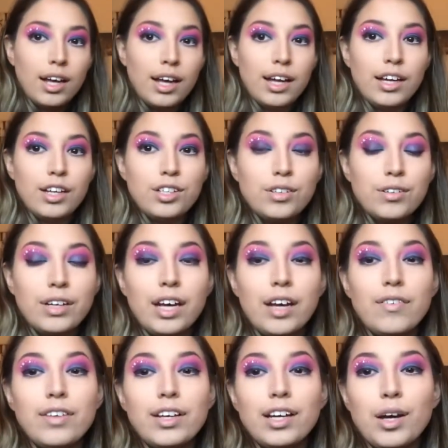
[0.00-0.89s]
And it's okay
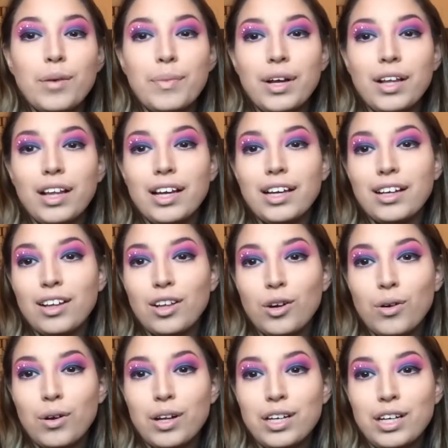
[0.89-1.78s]
if they come out like a
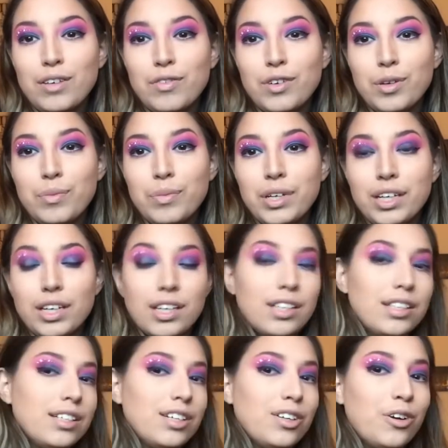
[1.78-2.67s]
little uneven
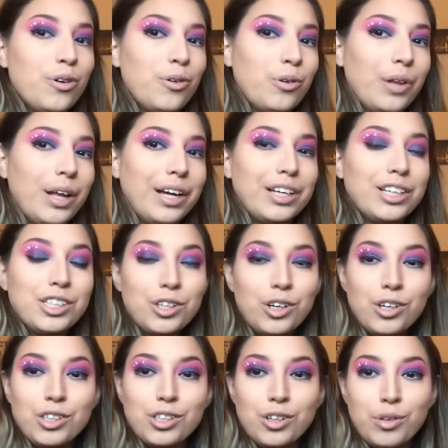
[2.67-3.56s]
because, you know, like
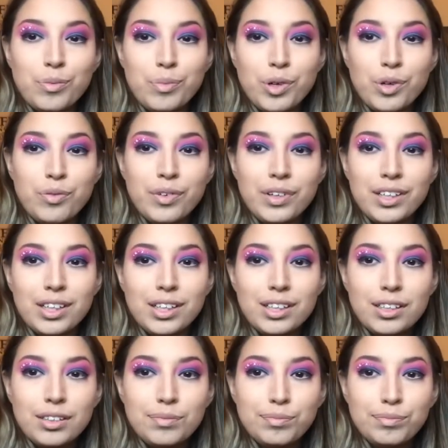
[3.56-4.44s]
stars aren't perfect.
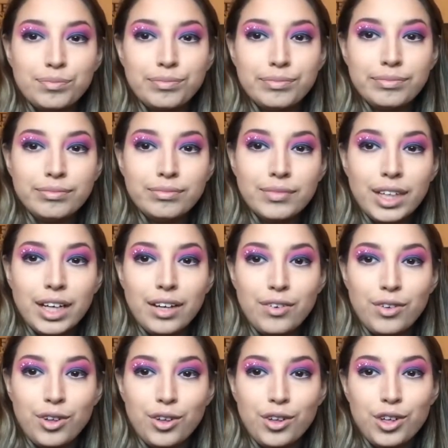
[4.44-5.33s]

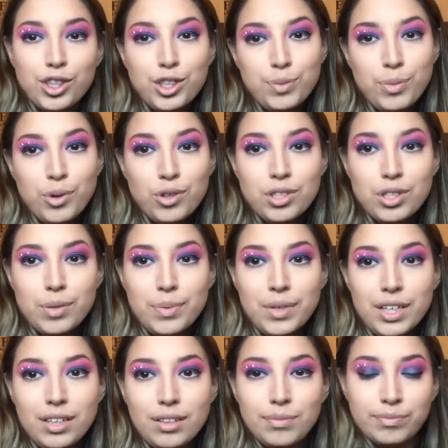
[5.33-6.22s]
Even though they're supposed to
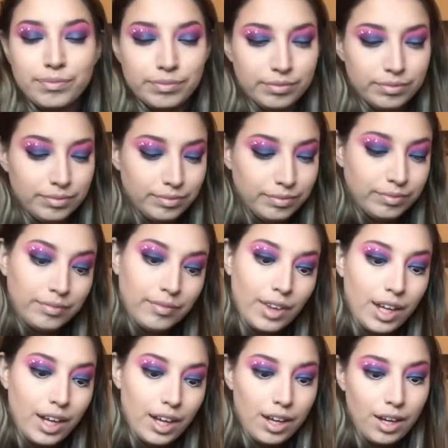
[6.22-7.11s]
be.
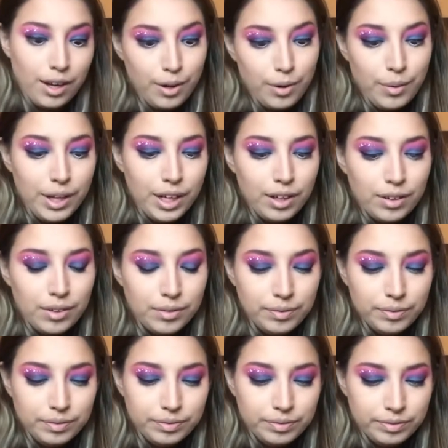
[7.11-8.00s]
Oh well.
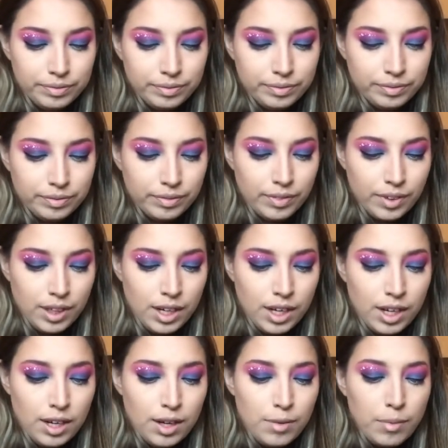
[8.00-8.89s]

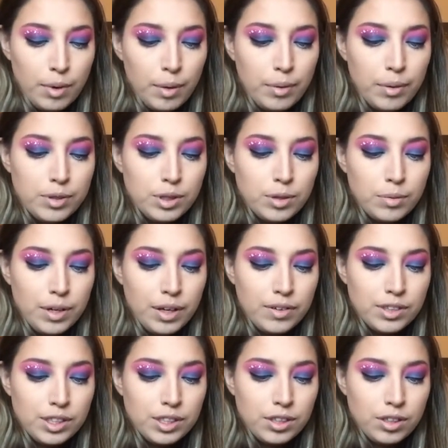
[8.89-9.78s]
My mom told me I
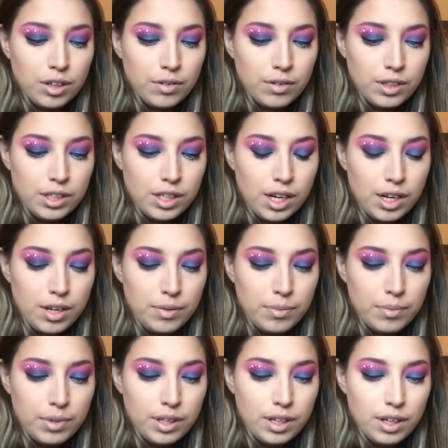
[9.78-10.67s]
was a star one time,
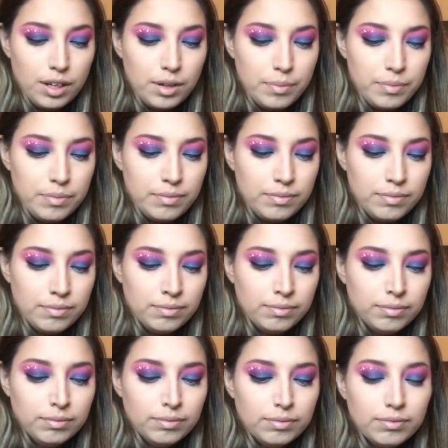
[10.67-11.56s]
but I
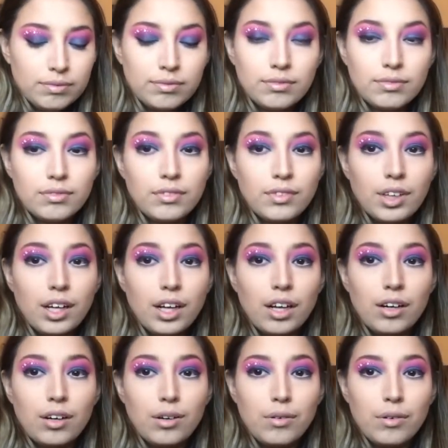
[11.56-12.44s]

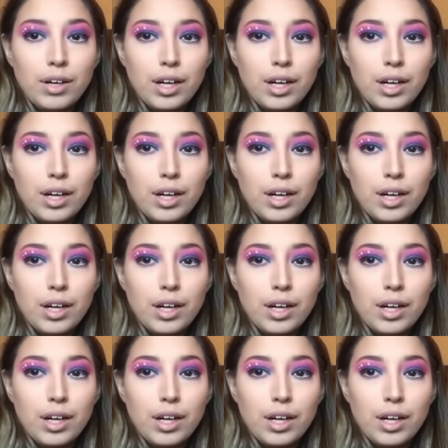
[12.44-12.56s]
don't know what